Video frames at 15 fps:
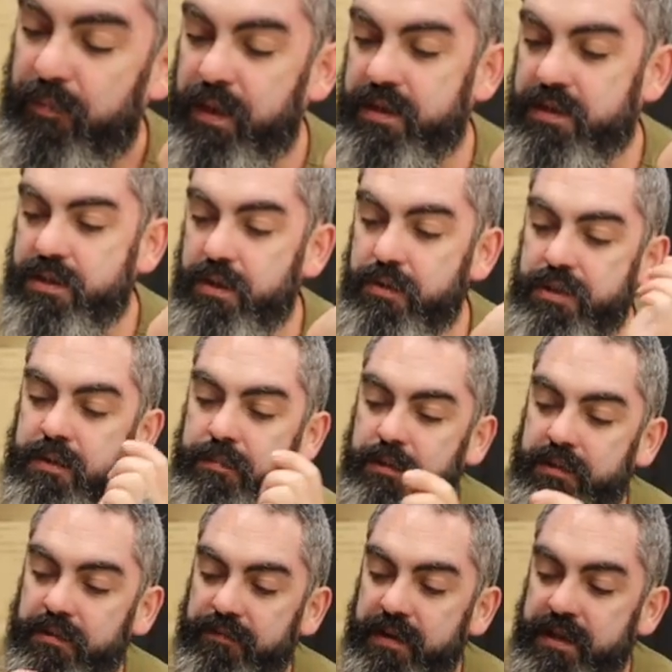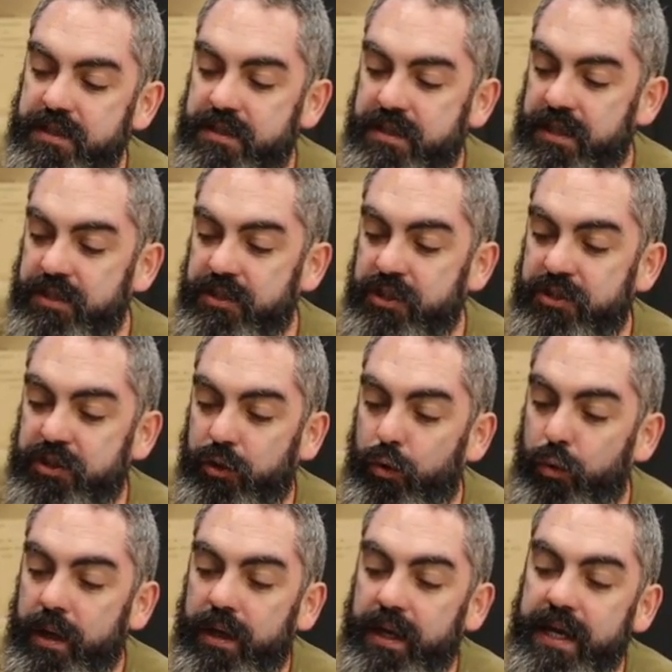That is so simple to fix. That is just a
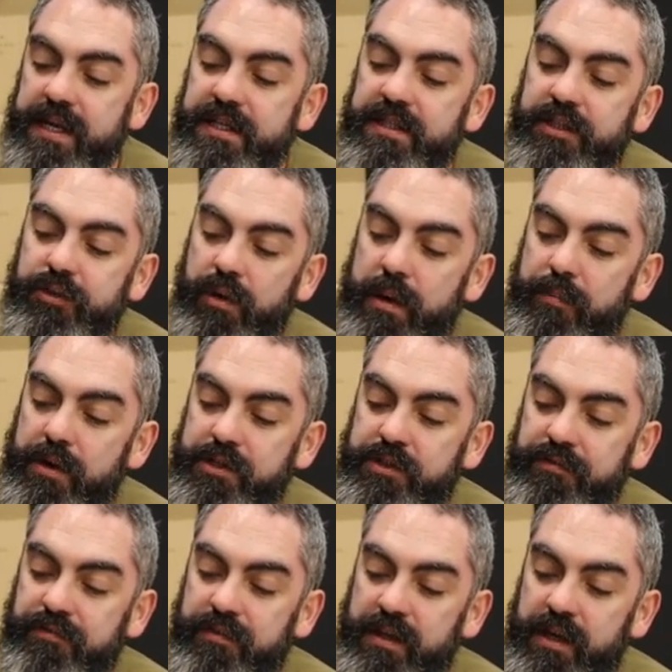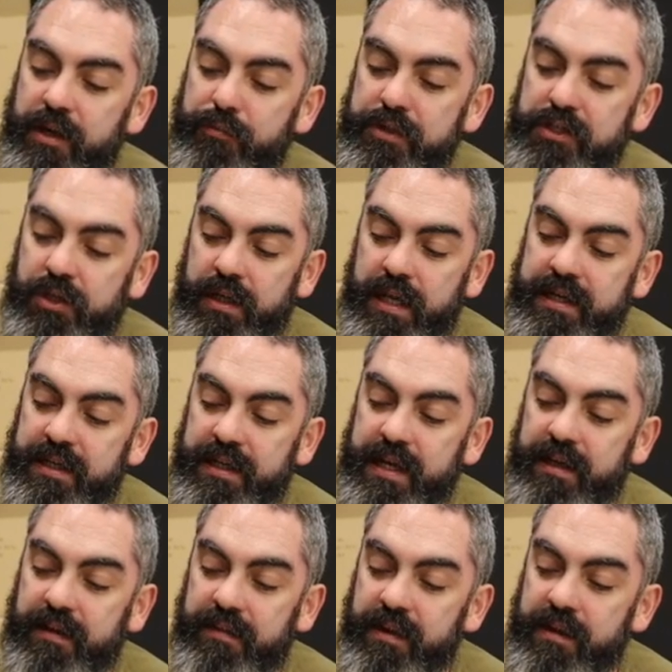quick, easy dry brush of the original
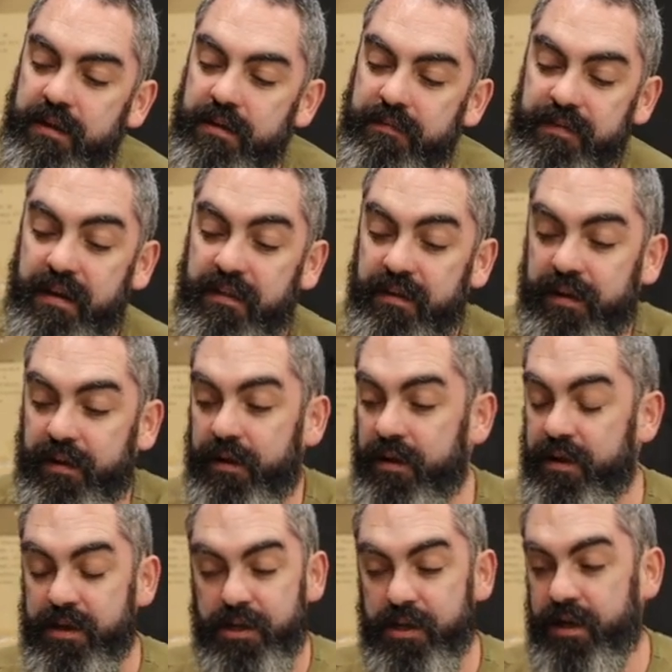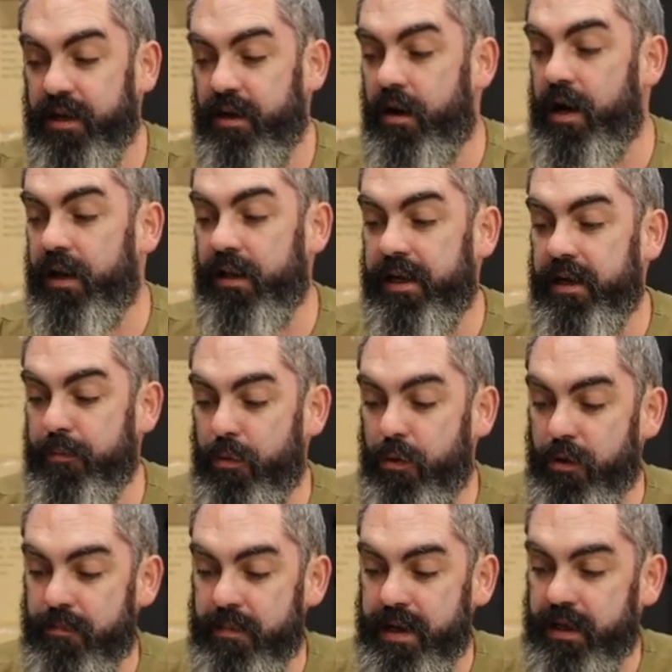undercolor there. If anything, you're going to highlight it
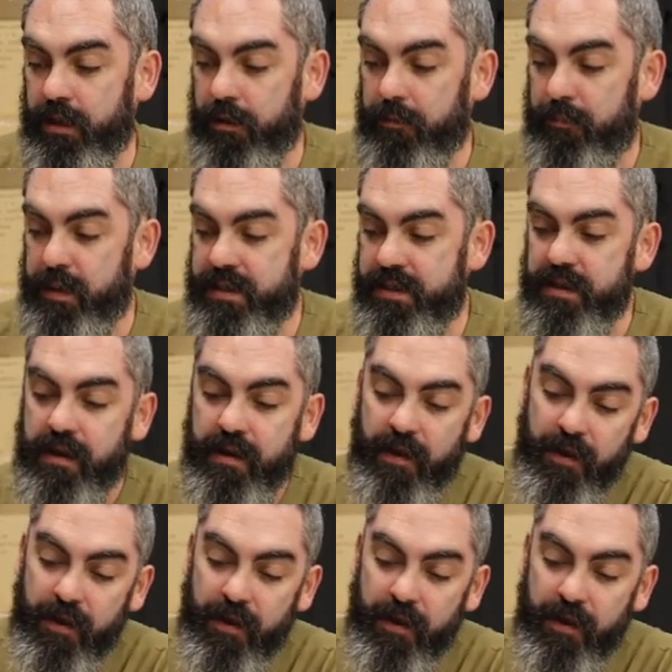more and make it look better.